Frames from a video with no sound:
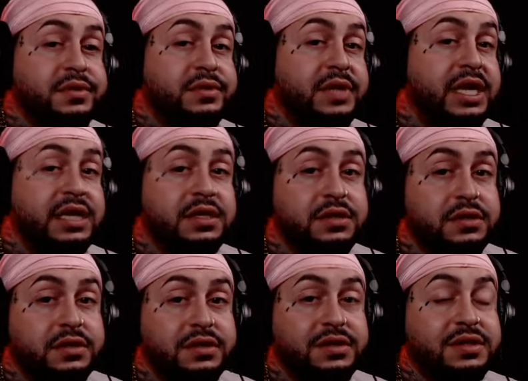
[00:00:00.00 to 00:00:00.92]
Like,
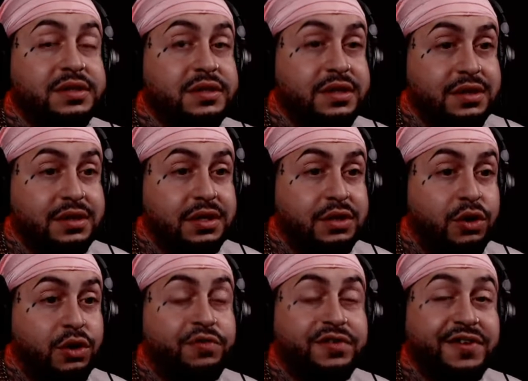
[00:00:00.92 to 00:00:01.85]

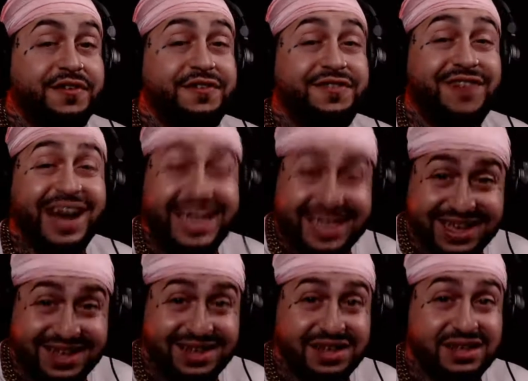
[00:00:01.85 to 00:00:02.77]
over a fight.
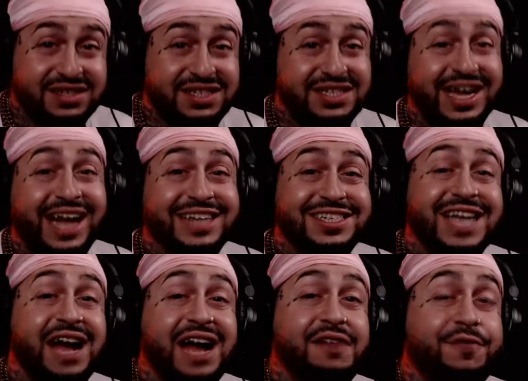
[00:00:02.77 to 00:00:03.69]
She got
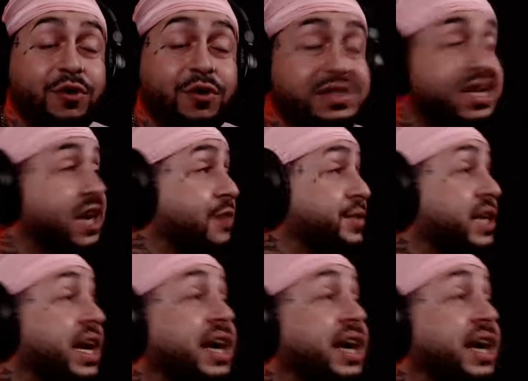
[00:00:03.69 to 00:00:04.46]
shot 4 times.